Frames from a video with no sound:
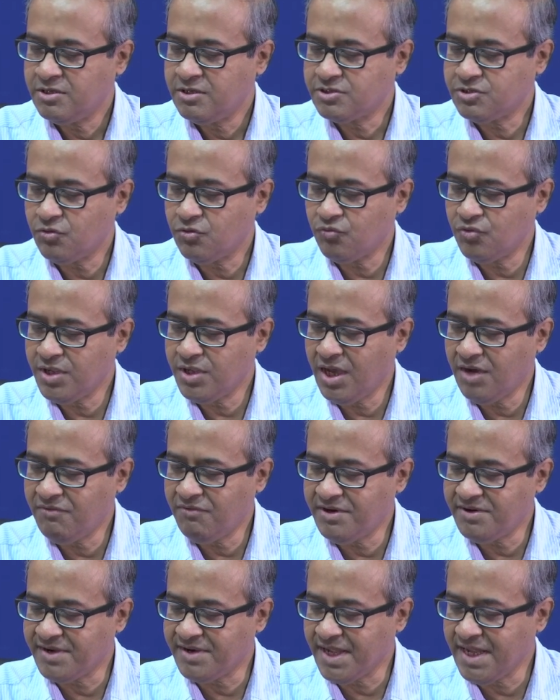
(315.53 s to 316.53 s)
So, we have
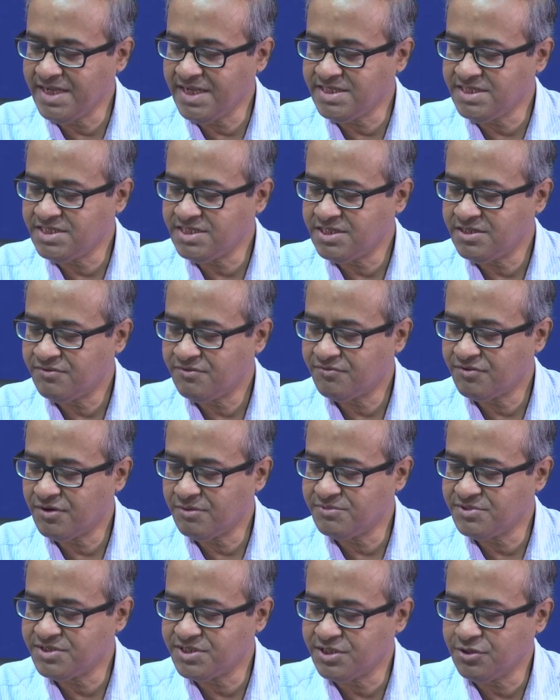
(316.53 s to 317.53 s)
a range
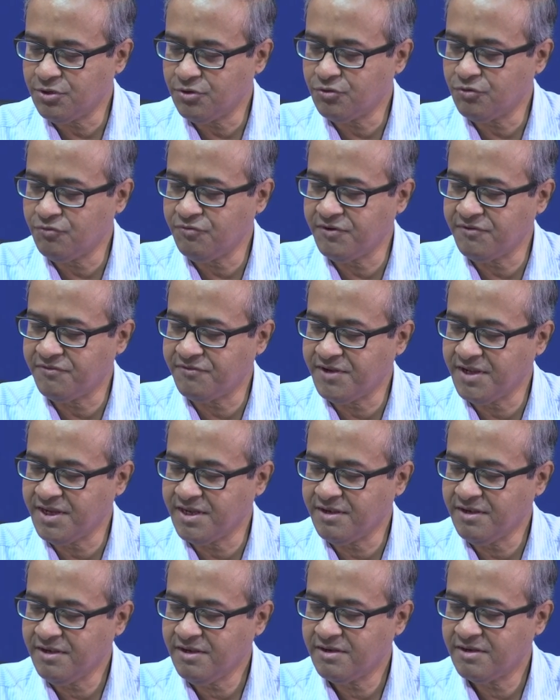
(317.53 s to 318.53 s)
from 0 to
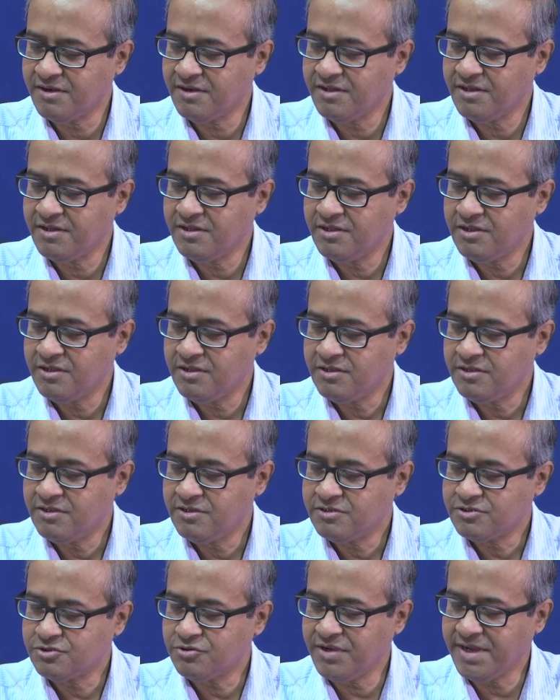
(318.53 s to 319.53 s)
15.
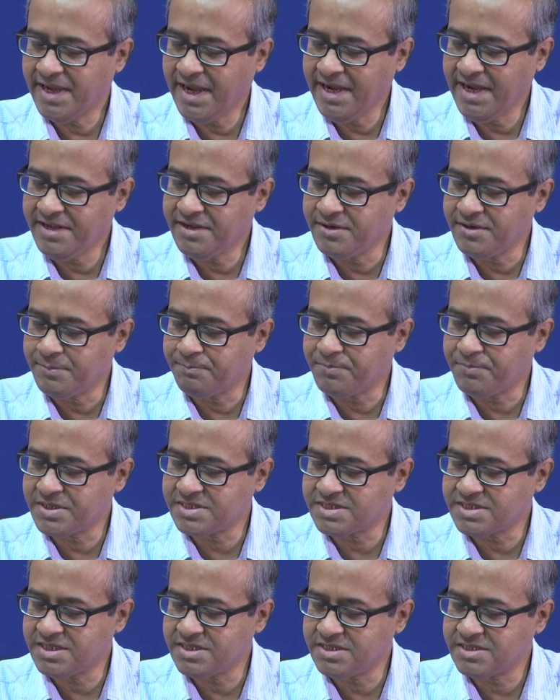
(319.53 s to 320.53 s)
So, 8
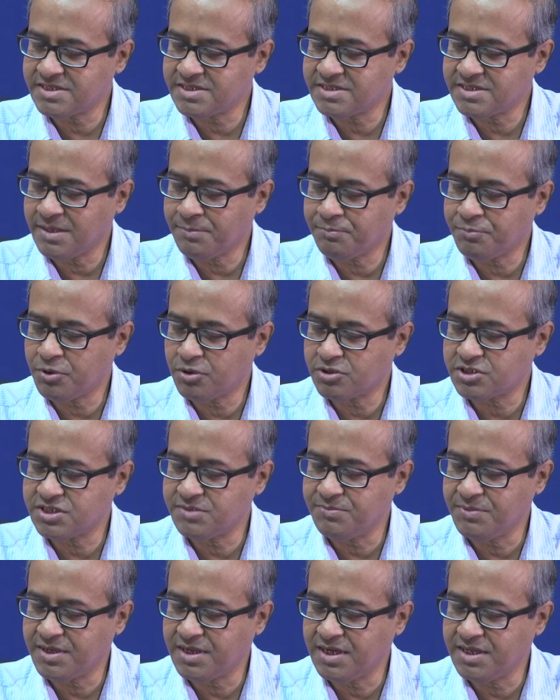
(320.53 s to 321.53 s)
represents
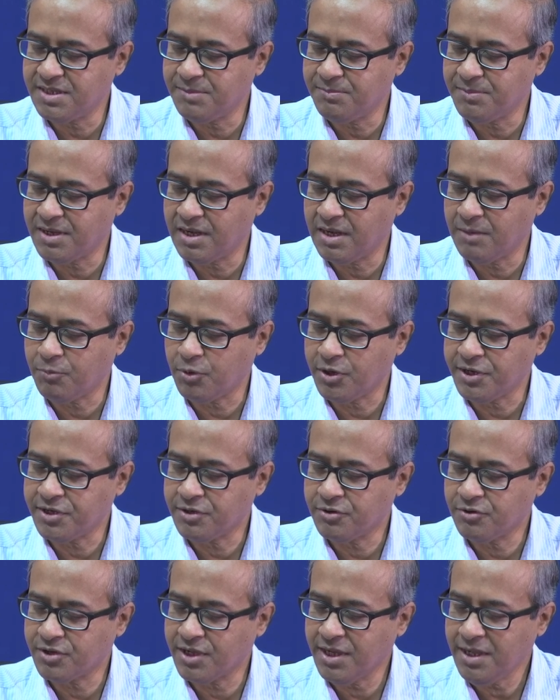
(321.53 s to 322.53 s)
approximately the middle
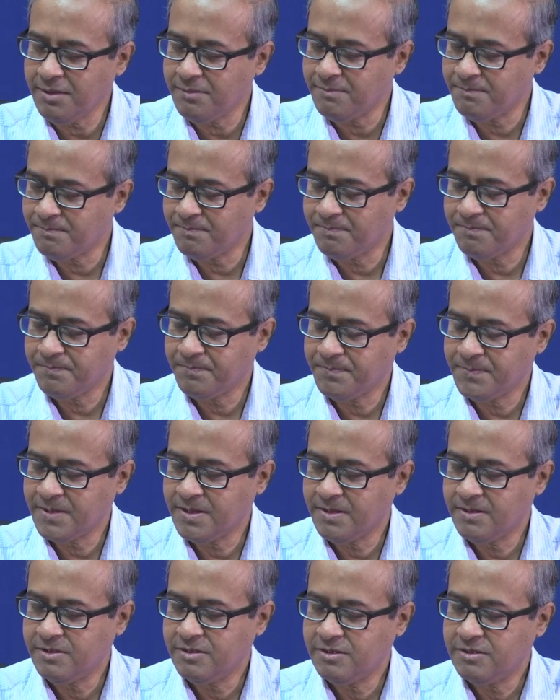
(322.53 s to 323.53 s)
point. Okay?
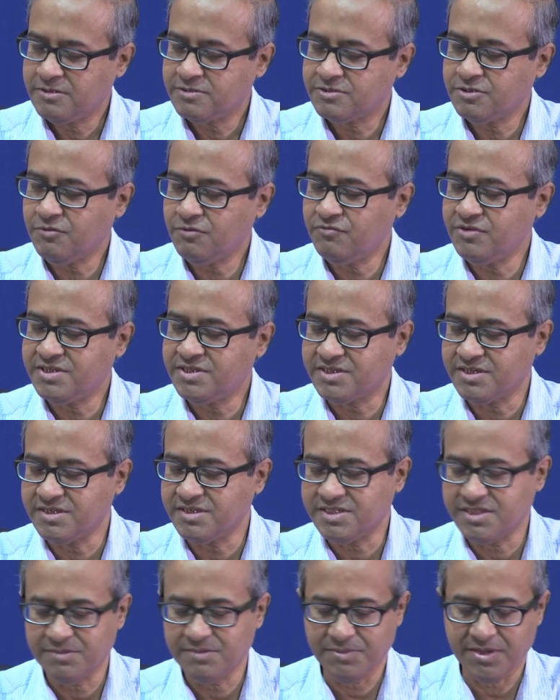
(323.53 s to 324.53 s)
So, we
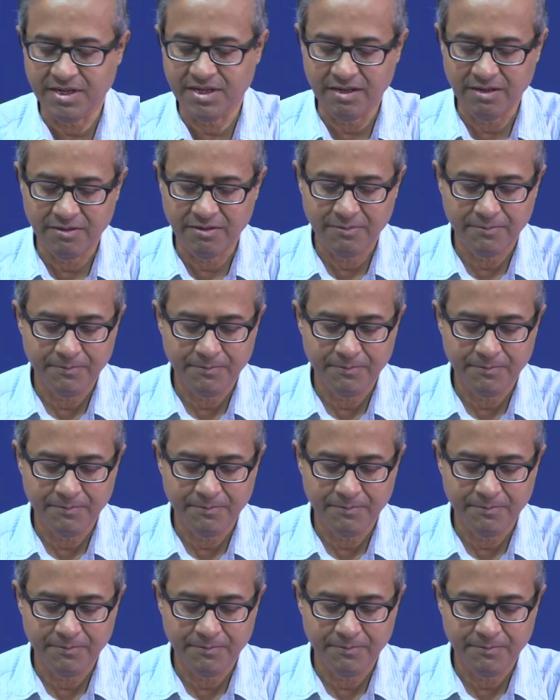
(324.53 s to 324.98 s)
search the middle.